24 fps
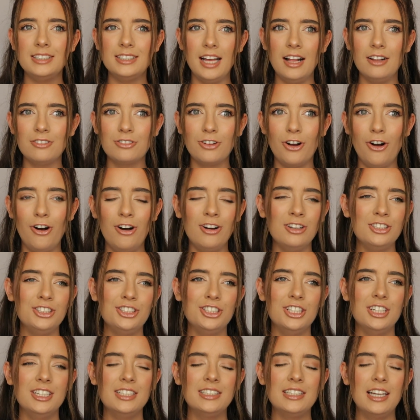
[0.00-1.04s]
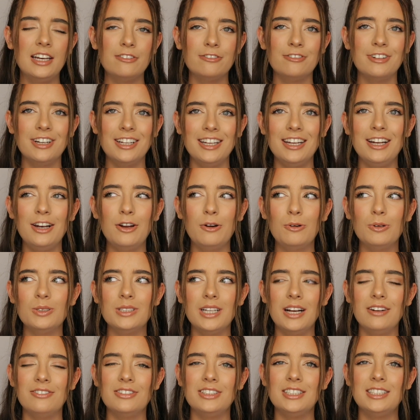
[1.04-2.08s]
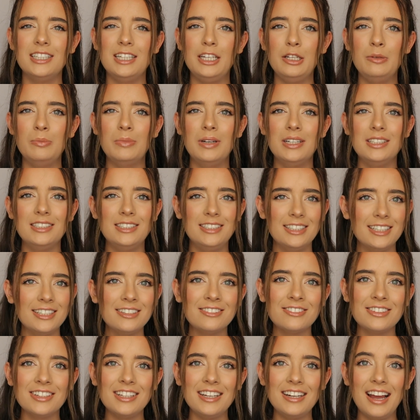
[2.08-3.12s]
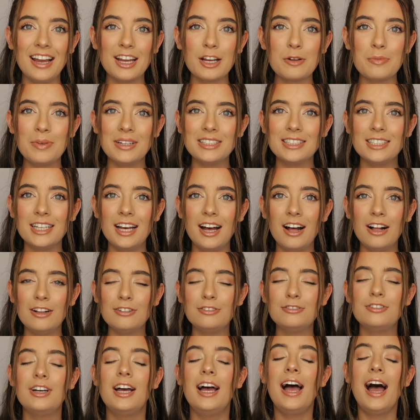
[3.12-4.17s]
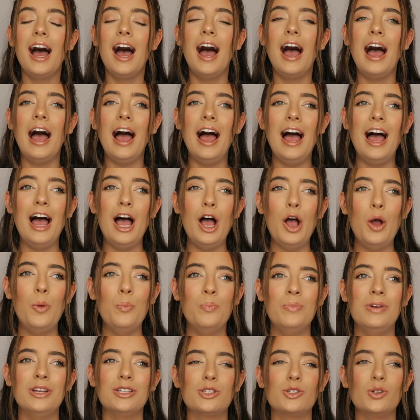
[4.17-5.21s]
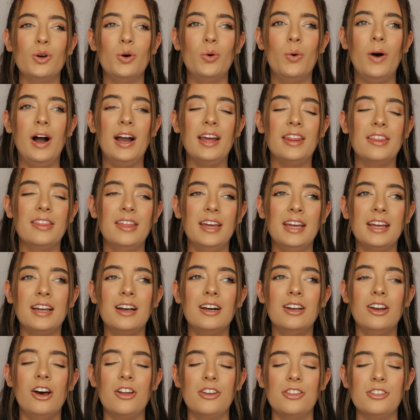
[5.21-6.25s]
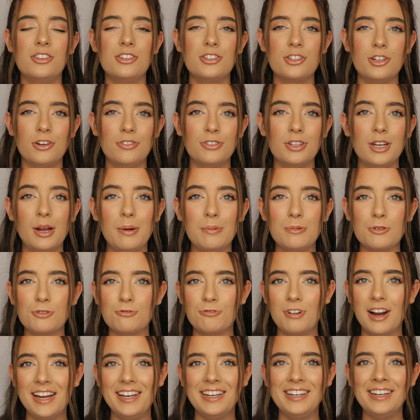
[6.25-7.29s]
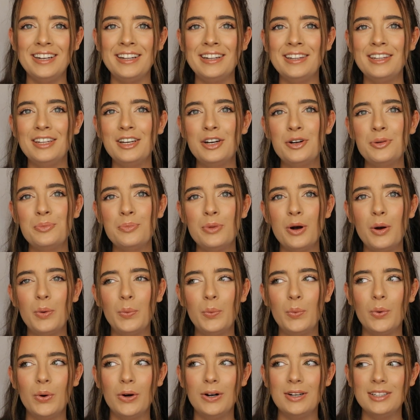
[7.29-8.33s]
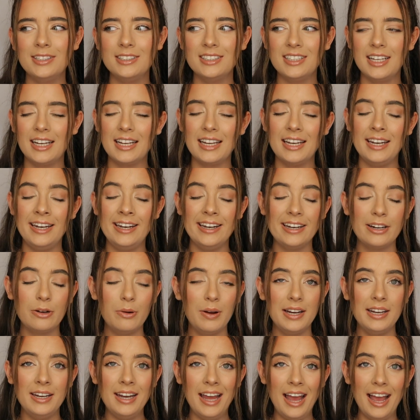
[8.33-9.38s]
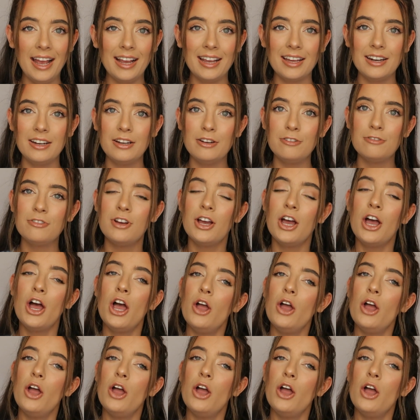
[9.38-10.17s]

self-conscious, had really low self-esteem, didn't really like myself. So I think a lot of the stuff that I was writing in them was like quite negative,